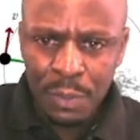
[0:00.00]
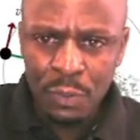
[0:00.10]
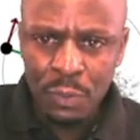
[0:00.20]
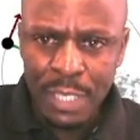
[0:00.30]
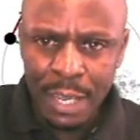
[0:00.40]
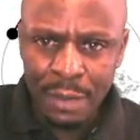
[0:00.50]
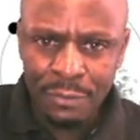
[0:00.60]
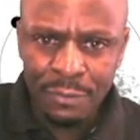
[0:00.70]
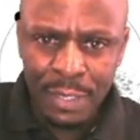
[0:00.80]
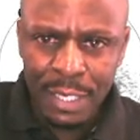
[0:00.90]
we have
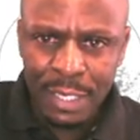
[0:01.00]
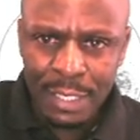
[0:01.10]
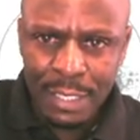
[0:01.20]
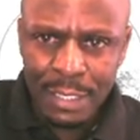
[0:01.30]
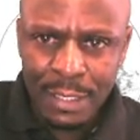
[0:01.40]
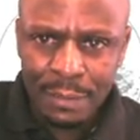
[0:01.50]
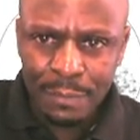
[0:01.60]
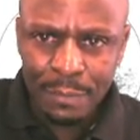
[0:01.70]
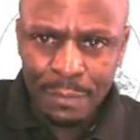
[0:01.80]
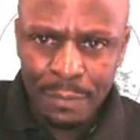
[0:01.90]
uh, e
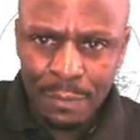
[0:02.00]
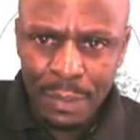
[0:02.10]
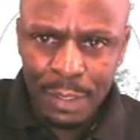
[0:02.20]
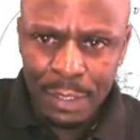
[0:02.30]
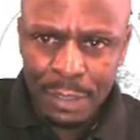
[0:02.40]
is